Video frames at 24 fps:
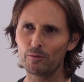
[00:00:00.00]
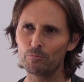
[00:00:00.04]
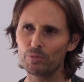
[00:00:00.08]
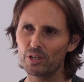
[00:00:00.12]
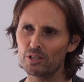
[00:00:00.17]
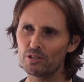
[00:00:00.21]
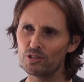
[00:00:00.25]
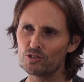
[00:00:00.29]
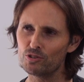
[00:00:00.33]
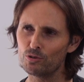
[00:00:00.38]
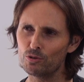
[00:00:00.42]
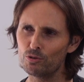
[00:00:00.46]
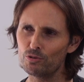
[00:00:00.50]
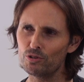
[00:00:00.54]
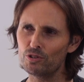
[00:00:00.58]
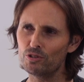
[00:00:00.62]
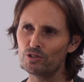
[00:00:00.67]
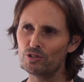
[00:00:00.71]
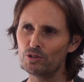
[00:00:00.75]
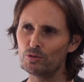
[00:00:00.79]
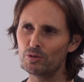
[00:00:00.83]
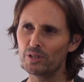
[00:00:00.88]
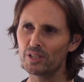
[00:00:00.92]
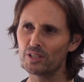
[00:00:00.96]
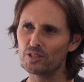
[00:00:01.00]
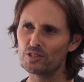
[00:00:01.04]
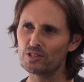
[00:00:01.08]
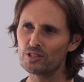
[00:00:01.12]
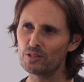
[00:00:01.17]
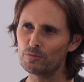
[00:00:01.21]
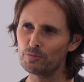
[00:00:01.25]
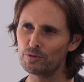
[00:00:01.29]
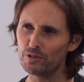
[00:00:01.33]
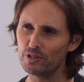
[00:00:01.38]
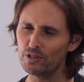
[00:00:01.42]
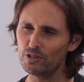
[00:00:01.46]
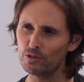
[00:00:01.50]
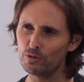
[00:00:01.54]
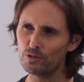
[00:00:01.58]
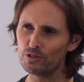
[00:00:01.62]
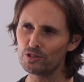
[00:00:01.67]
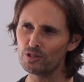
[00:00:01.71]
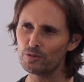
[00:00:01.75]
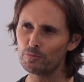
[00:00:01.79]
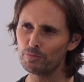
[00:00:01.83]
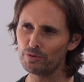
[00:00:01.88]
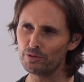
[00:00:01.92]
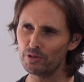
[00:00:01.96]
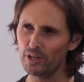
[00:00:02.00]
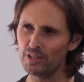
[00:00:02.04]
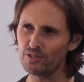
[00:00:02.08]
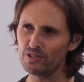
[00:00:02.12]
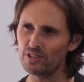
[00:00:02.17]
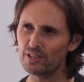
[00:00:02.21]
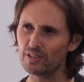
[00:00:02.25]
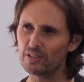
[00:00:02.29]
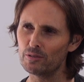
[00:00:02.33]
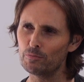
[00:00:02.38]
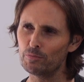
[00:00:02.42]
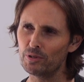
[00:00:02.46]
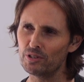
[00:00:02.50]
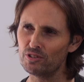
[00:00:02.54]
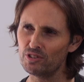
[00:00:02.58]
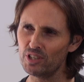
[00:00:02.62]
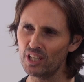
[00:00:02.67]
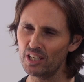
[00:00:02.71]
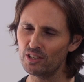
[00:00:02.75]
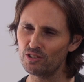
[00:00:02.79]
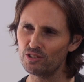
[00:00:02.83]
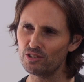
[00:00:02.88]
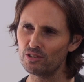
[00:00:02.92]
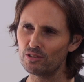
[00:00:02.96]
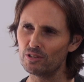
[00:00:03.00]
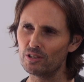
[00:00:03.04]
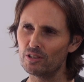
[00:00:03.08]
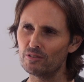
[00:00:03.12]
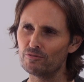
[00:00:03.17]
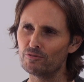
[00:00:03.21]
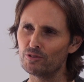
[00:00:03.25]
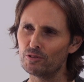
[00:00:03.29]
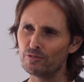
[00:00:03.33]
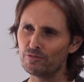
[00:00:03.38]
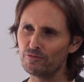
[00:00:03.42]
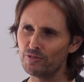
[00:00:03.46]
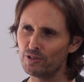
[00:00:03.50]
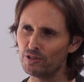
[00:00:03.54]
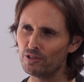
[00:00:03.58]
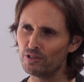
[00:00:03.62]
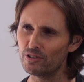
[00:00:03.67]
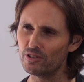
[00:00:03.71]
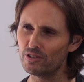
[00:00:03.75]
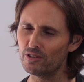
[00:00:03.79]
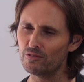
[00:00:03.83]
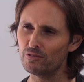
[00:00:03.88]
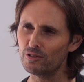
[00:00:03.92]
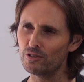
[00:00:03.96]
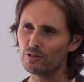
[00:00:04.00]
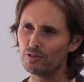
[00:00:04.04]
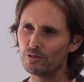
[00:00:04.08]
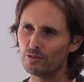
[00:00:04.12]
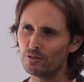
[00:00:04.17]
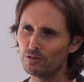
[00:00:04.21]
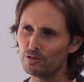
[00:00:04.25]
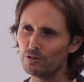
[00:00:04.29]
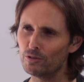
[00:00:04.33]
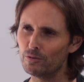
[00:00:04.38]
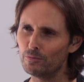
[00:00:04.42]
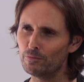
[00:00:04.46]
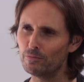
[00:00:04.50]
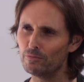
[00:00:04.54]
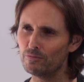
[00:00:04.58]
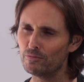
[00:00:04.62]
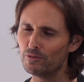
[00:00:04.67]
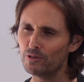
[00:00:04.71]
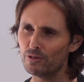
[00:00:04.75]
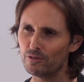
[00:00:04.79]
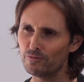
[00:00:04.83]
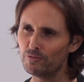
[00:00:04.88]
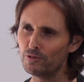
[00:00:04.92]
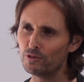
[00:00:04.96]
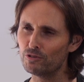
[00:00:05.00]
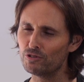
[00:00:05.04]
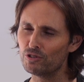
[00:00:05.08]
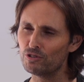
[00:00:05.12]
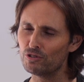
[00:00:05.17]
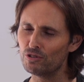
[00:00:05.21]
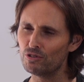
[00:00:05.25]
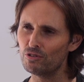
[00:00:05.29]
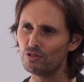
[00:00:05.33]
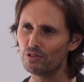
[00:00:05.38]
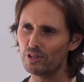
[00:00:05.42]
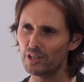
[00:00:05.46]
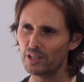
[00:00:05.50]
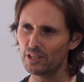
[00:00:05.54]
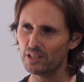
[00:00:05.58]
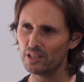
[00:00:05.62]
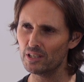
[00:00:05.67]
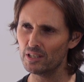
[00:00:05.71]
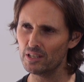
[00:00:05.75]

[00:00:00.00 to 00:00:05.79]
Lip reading: because all you're doing is you're suppressing the potential of your future joy.